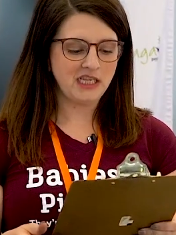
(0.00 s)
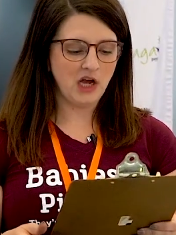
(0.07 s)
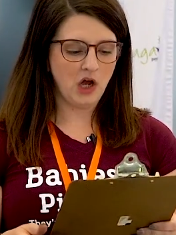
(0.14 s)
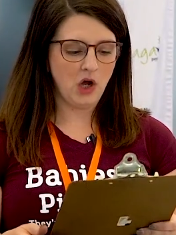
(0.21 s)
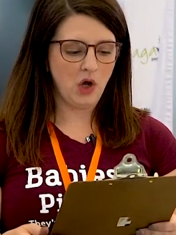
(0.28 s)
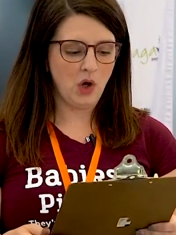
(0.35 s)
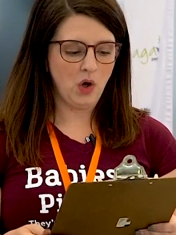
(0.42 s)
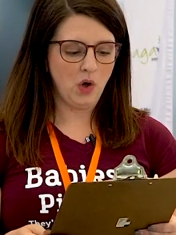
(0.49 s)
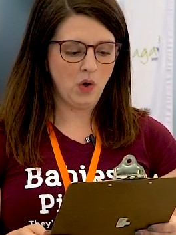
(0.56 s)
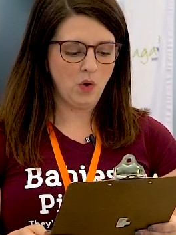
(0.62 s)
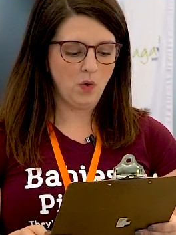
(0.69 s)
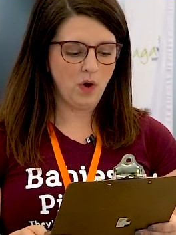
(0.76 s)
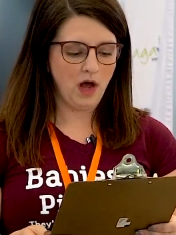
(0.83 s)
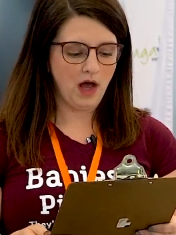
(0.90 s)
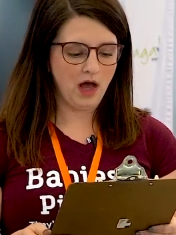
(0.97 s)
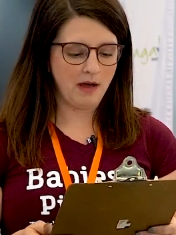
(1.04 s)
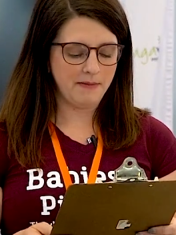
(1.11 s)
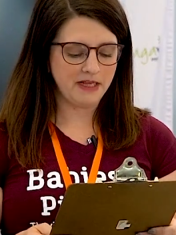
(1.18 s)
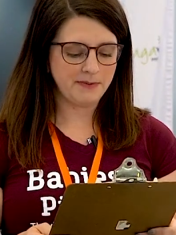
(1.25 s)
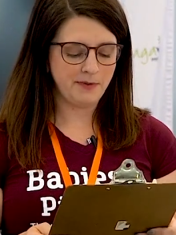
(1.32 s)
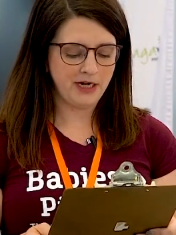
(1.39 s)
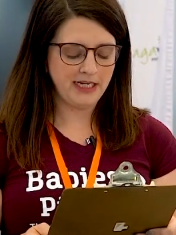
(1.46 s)
So
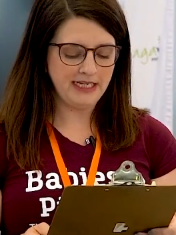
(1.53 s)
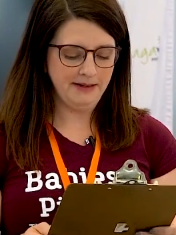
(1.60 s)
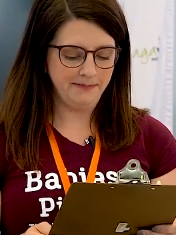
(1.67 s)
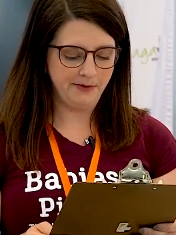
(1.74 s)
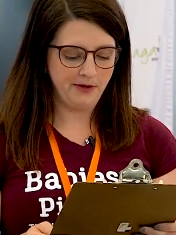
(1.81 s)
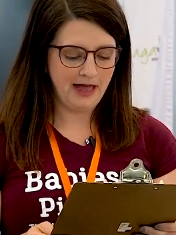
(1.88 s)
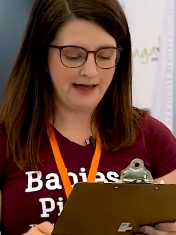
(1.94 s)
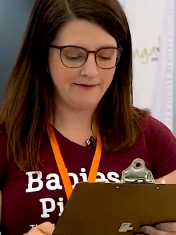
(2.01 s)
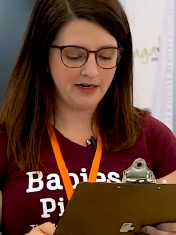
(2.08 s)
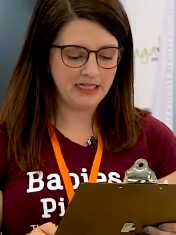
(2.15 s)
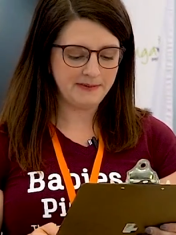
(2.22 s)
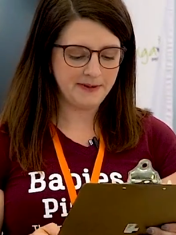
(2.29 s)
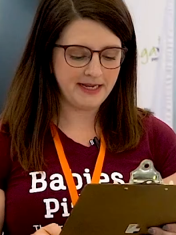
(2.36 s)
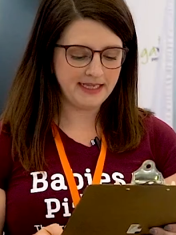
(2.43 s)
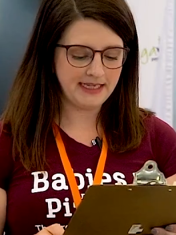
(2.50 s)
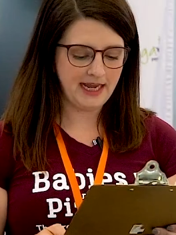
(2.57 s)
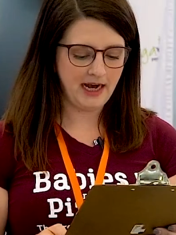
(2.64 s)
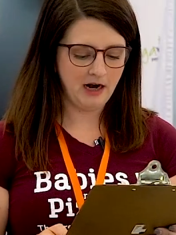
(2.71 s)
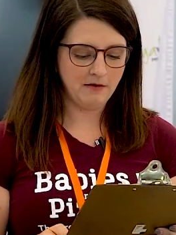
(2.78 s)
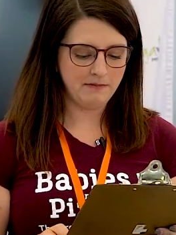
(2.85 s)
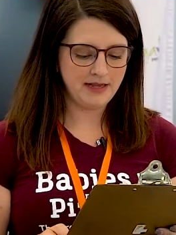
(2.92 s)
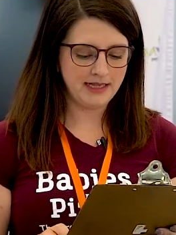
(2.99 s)
um, it's pretty simple. Evidence based
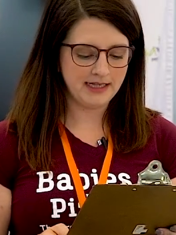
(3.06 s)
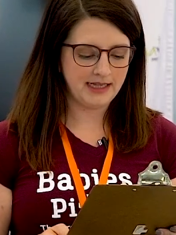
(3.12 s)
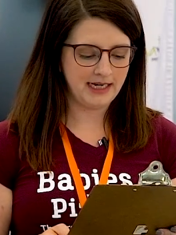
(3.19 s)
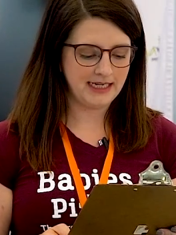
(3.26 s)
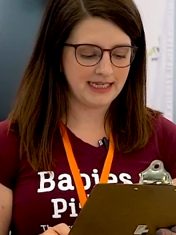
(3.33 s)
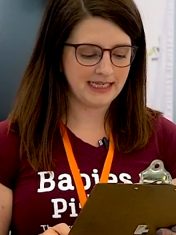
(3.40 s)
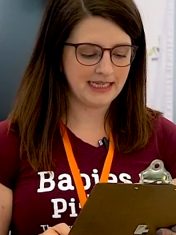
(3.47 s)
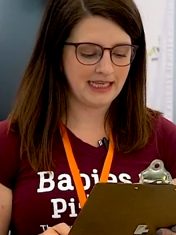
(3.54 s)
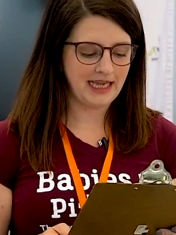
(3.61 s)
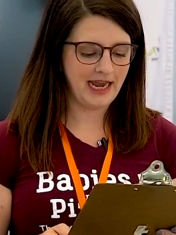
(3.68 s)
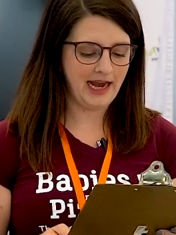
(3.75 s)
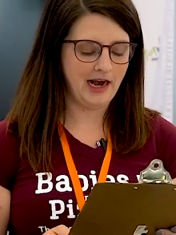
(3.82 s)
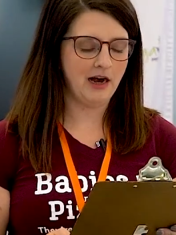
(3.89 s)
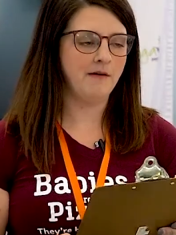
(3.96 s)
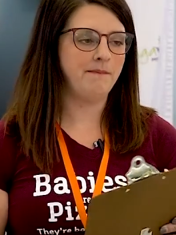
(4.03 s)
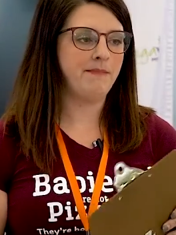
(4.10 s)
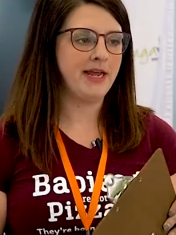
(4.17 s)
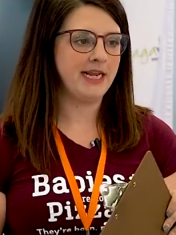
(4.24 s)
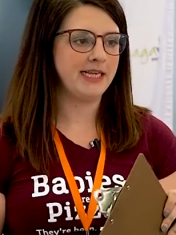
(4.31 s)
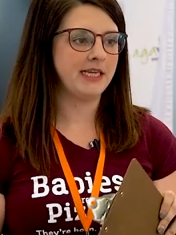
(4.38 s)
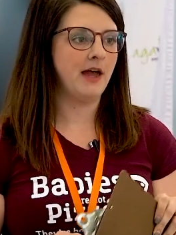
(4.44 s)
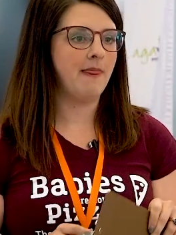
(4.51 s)
care means that it's the care
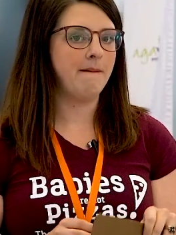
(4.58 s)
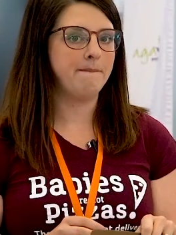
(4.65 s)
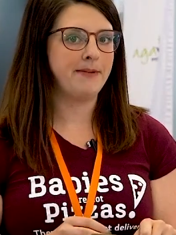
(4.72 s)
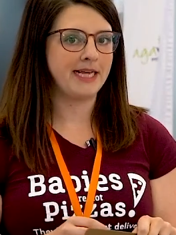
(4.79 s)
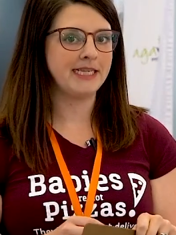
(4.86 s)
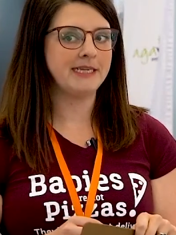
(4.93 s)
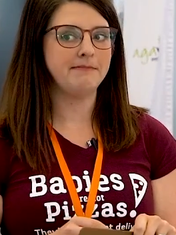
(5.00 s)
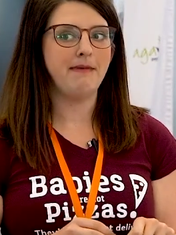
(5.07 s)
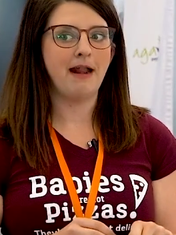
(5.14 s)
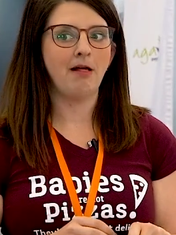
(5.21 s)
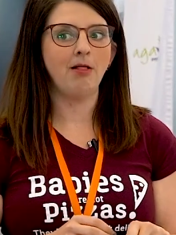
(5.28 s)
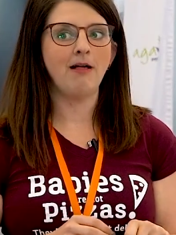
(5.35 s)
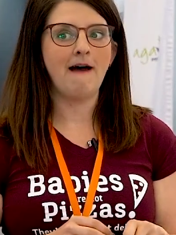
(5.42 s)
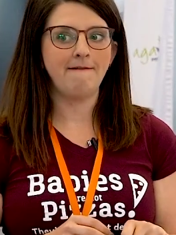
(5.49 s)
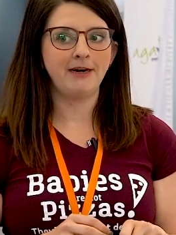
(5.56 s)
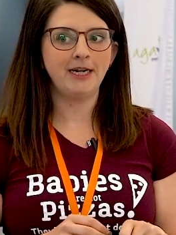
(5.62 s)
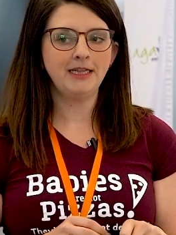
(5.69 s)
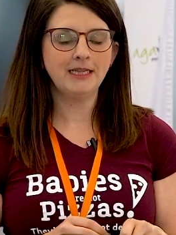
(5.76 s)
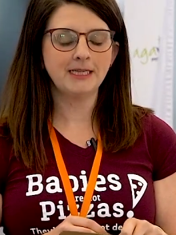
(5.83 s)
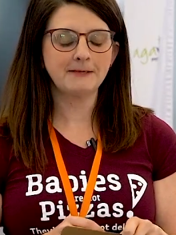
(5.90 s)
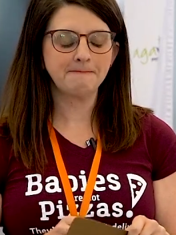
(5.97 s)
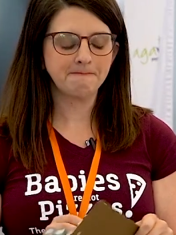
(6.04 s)
based on the best medical
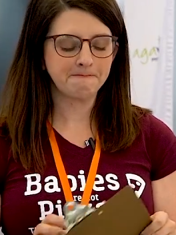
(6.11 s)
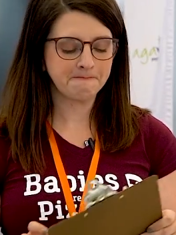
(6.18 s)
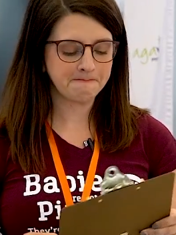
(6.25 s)
evidence.